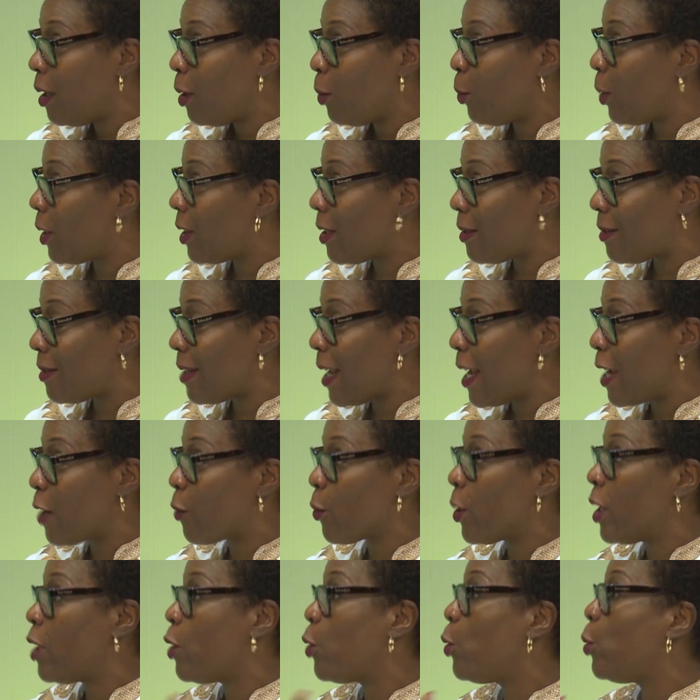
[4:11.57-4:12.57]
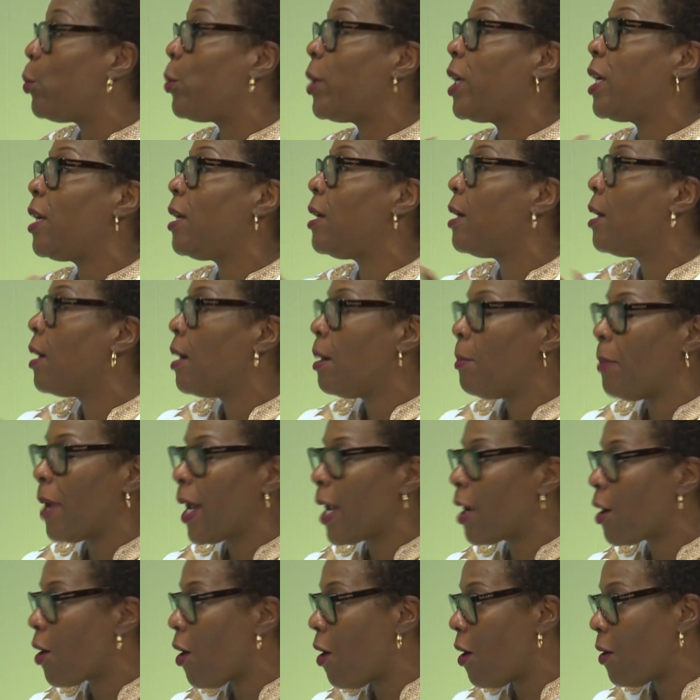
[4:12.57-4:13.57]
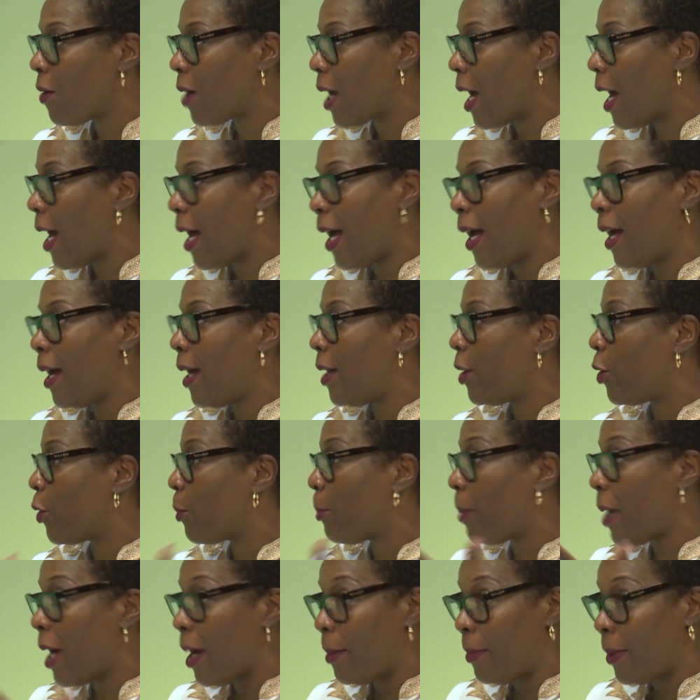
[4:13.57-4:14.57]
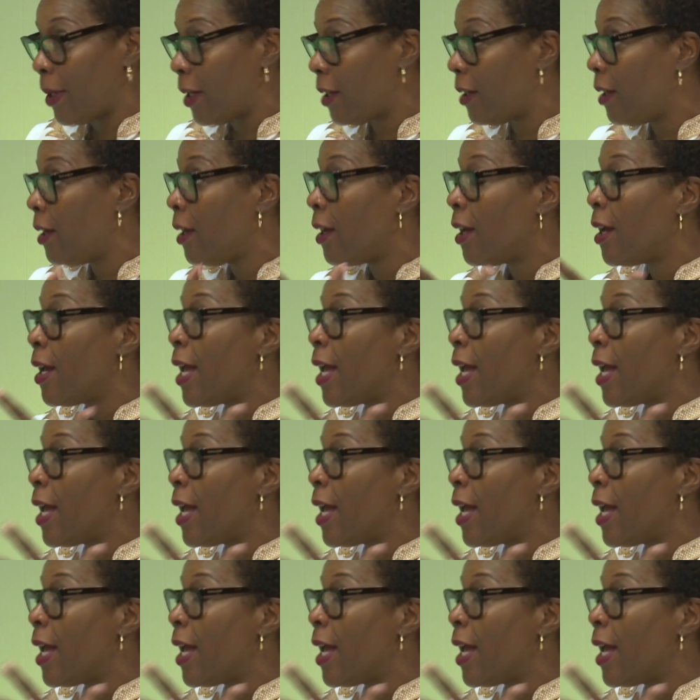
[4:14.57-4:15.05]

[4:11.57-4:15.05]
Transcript: with the sacred, who we might call God or Baba.